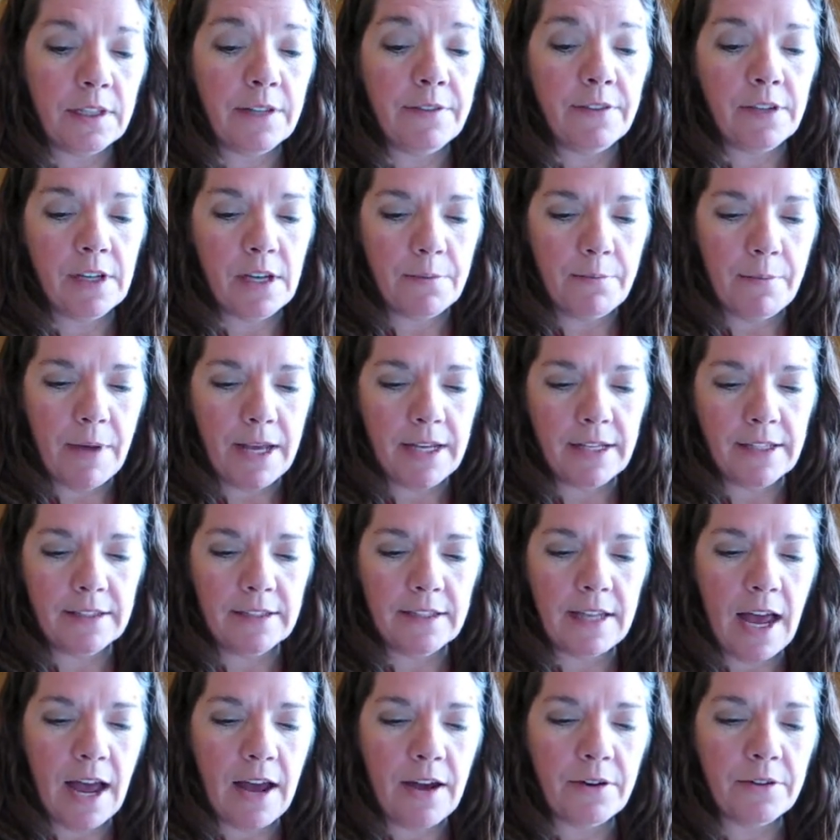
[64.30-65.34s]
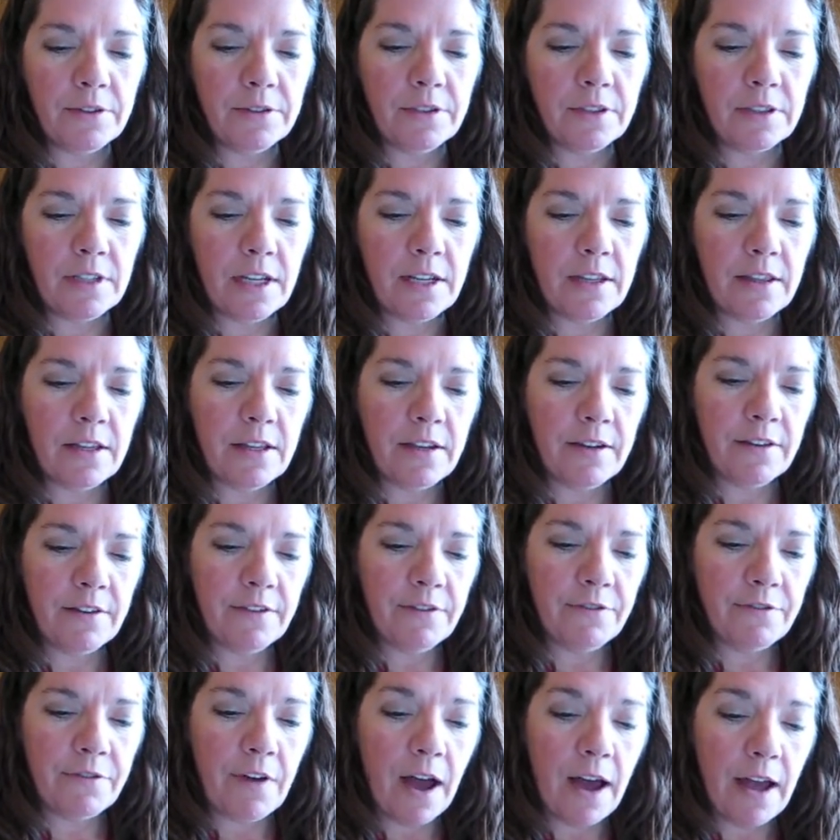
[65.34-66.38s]
living in Micah's house, and the
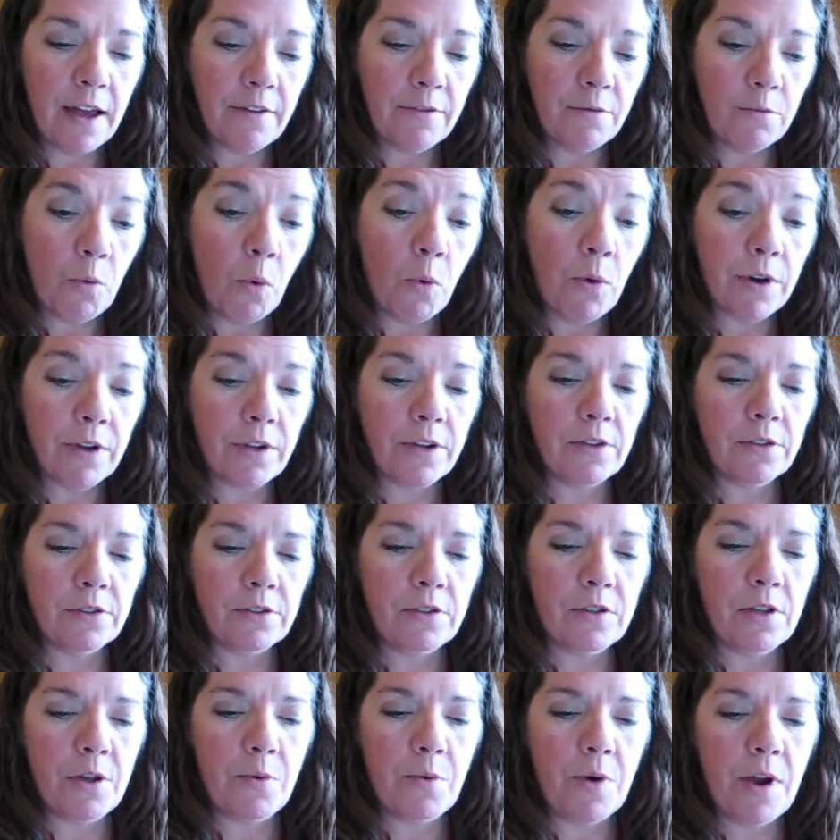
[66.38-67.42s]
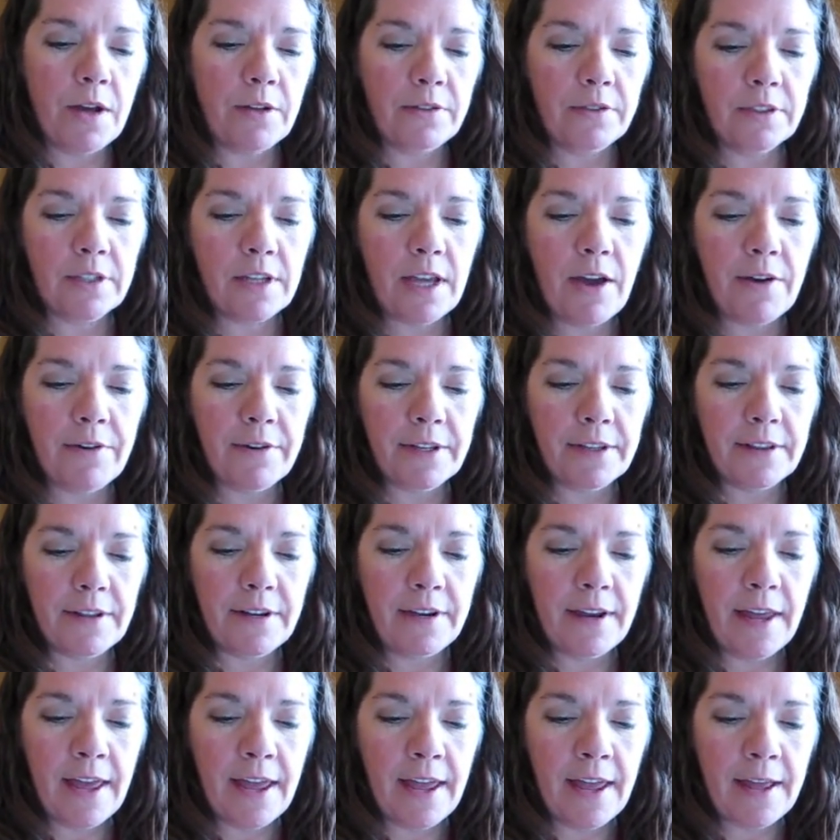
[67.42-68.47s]
five warriors that were out scouting the
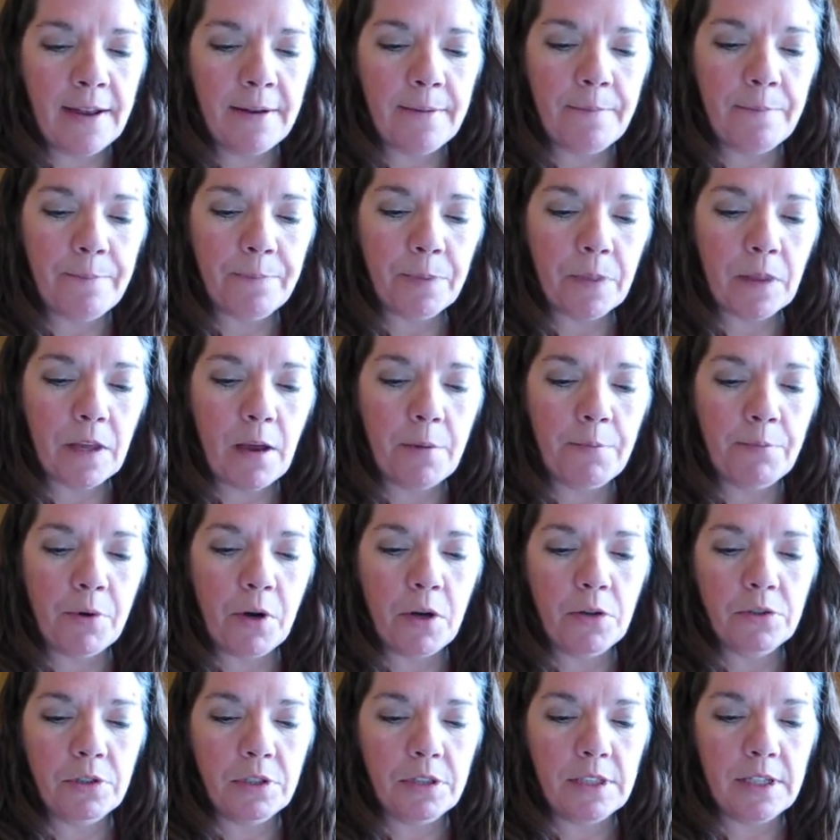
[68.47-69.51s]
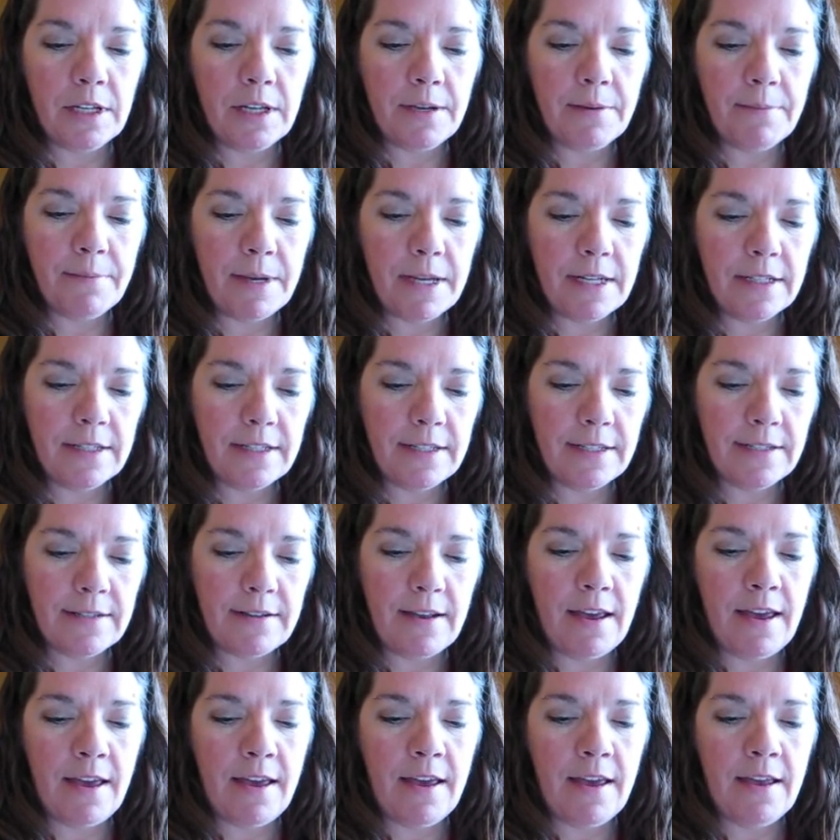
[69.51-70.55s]
land approached him and
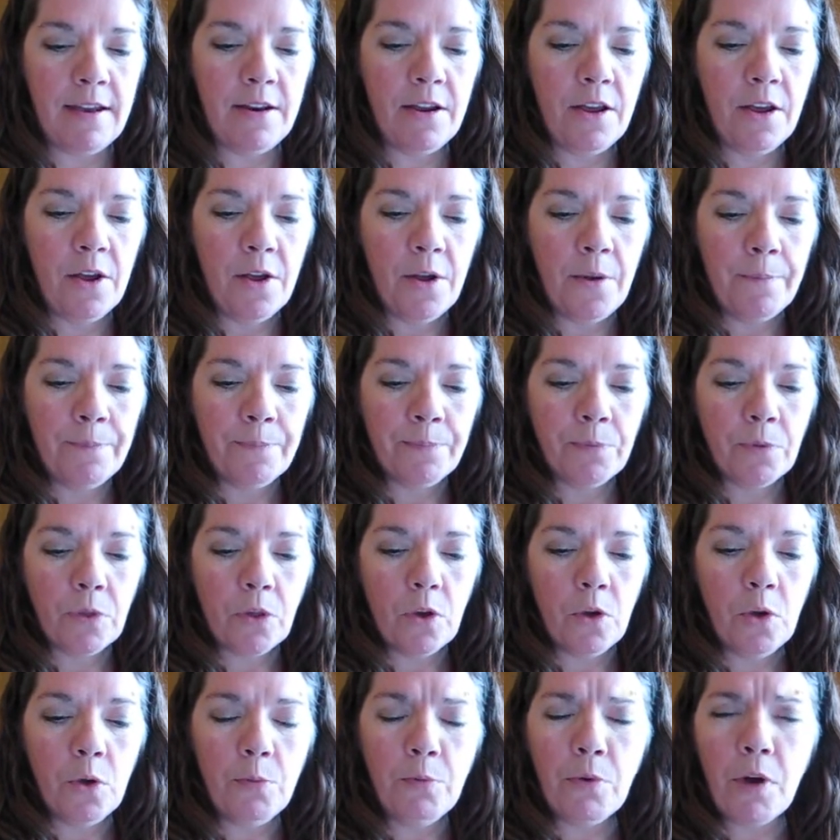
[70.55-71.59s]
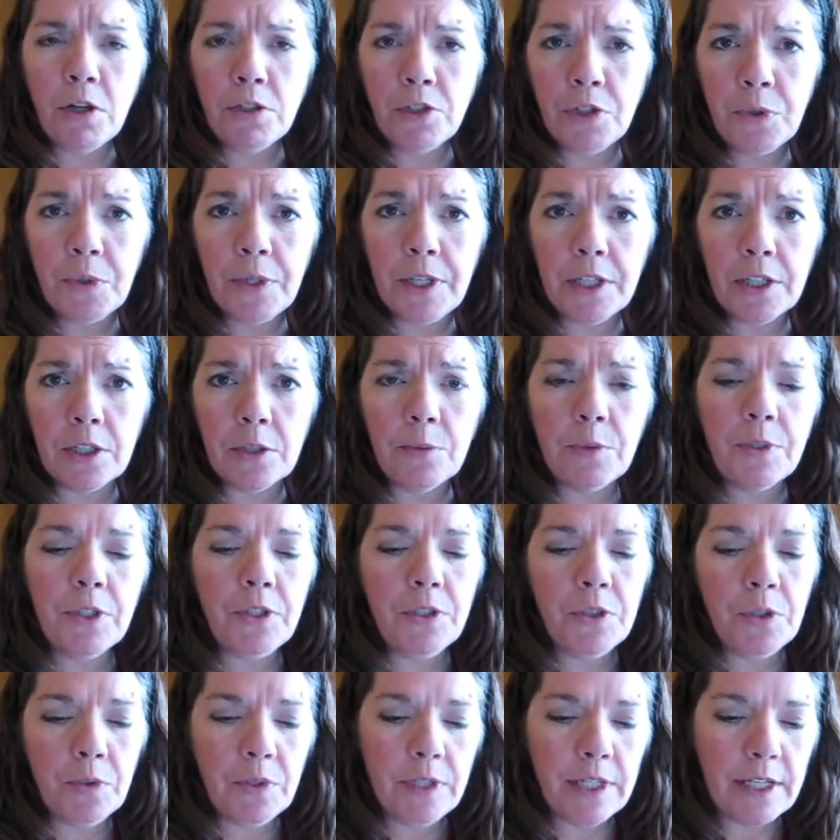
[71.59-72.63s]
said, who brought you here? What are
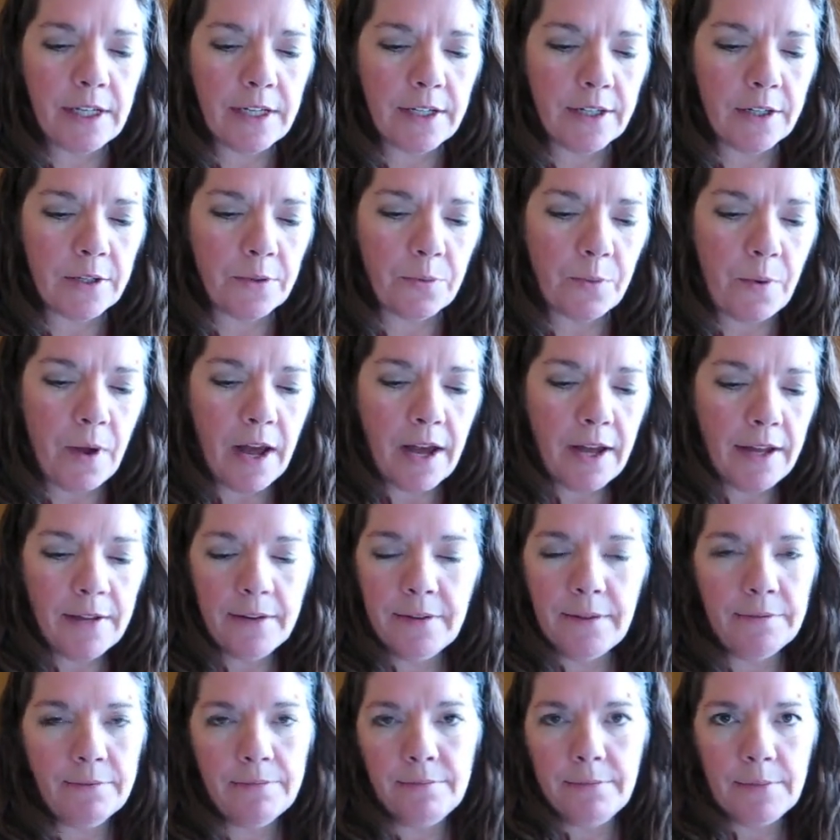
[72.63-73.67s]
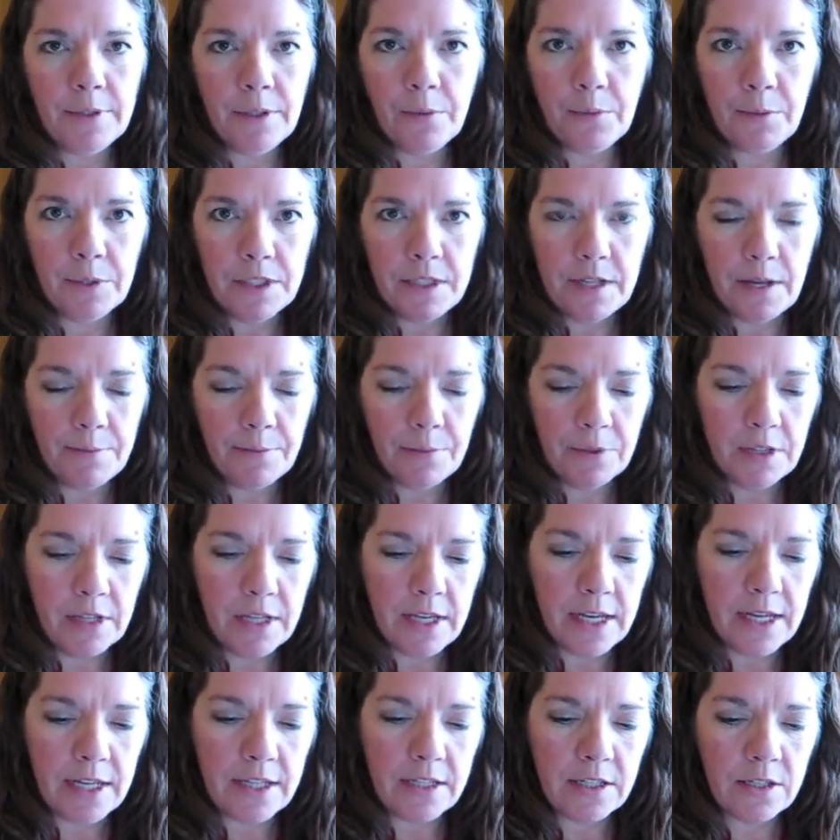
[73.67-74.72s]
you doing here? Why, you know, what's up with
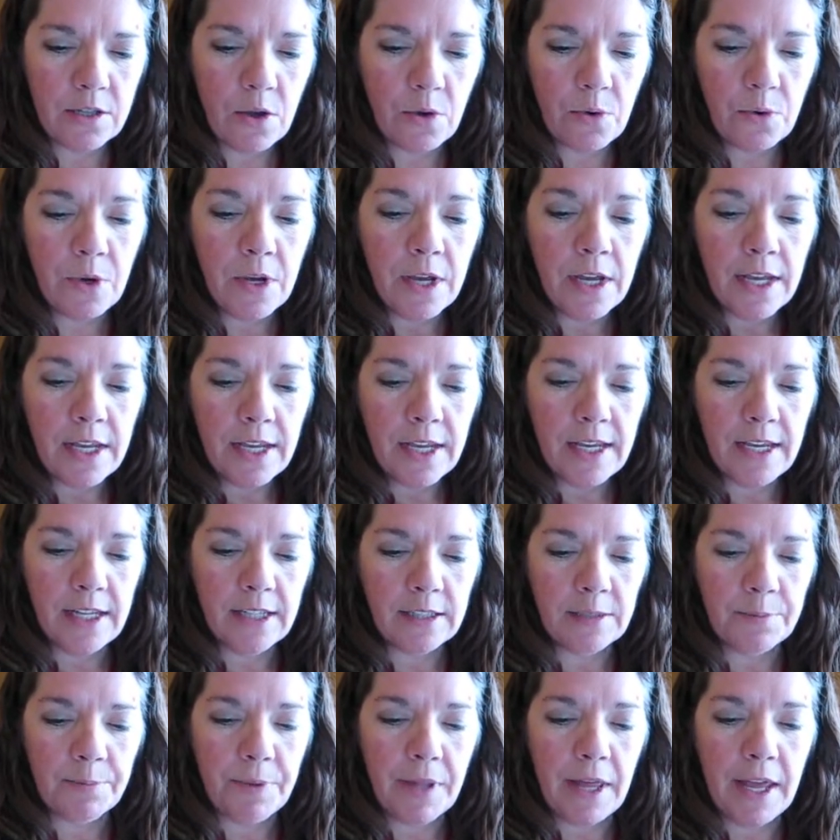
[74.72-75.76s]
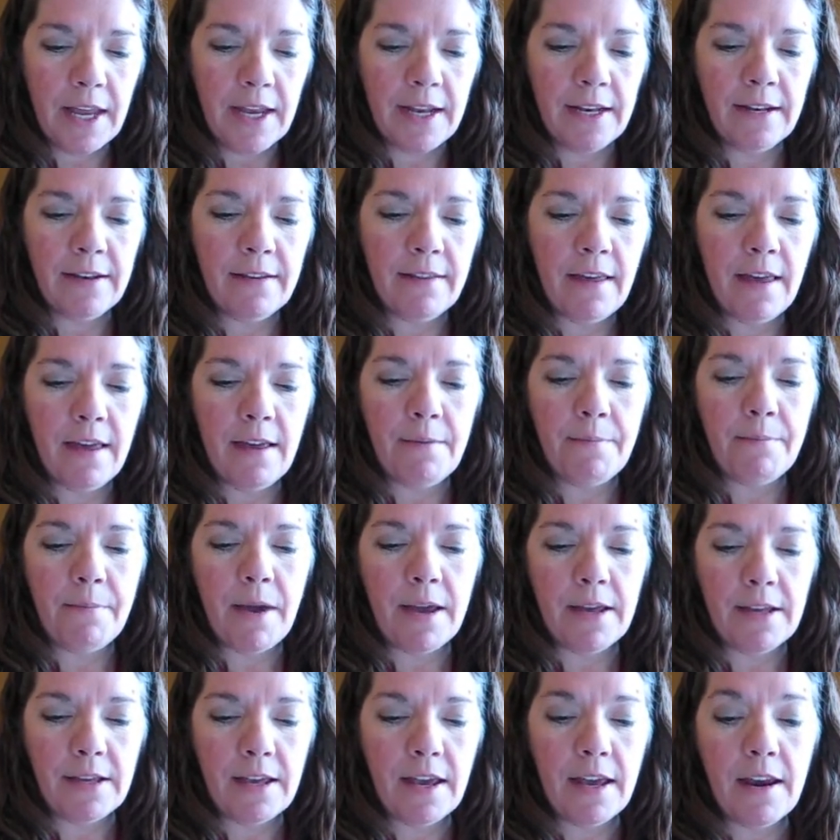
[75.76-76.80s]
this? So he explained that
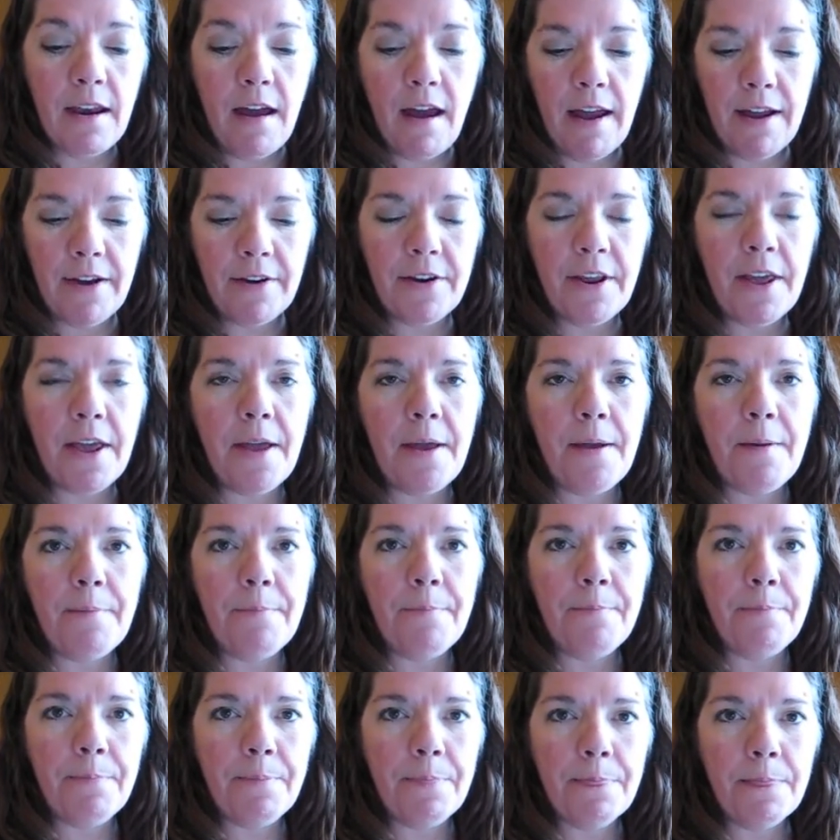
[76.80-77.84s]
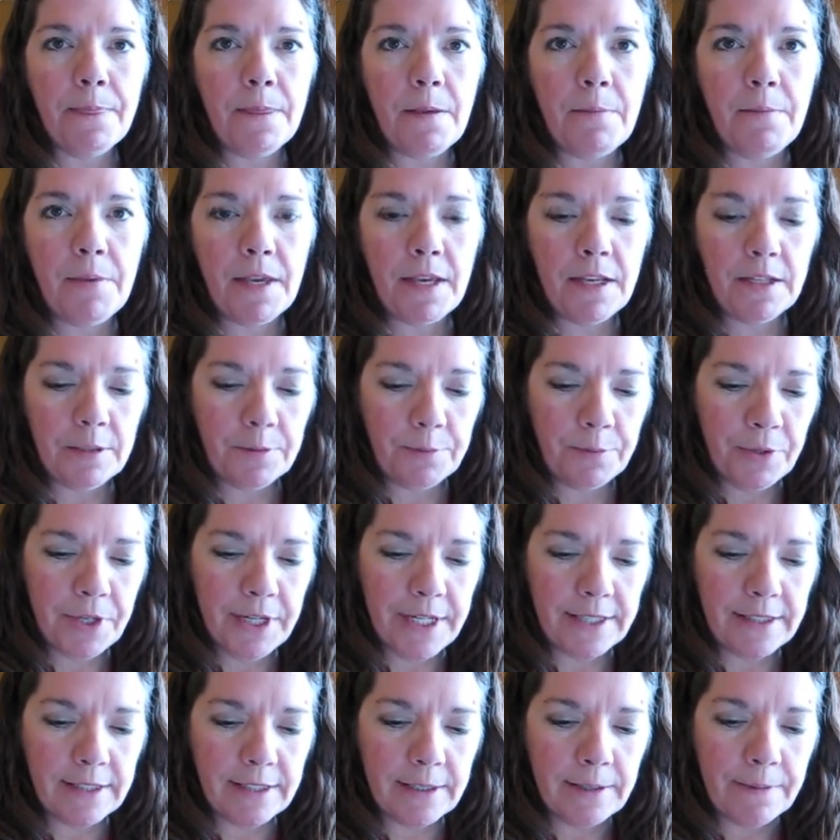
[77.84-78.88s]
Micah had hired him to be his
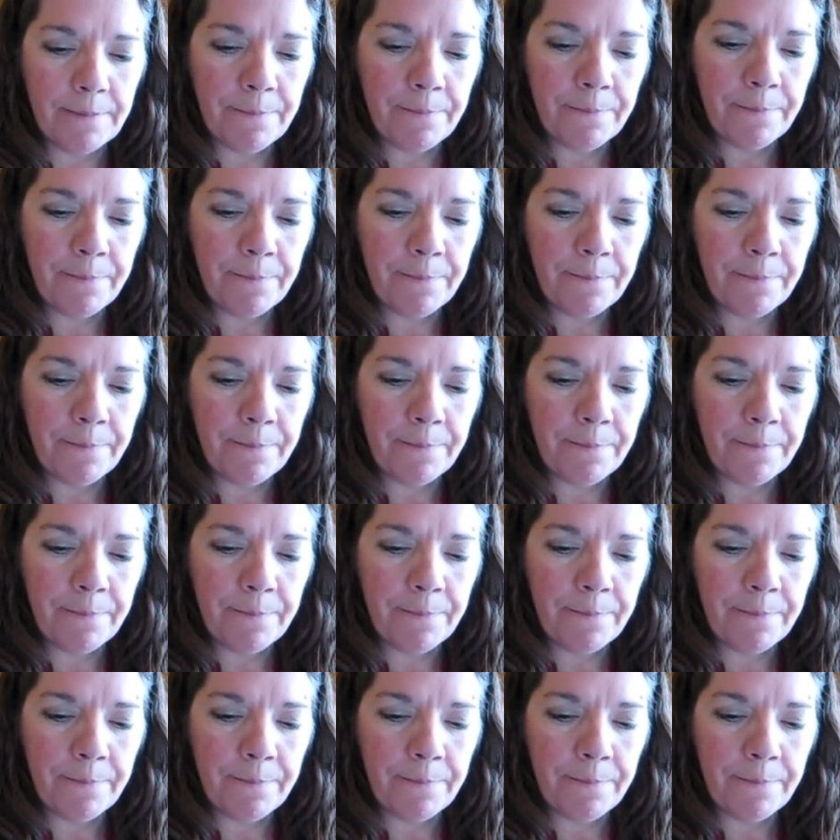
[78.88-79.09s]
priest.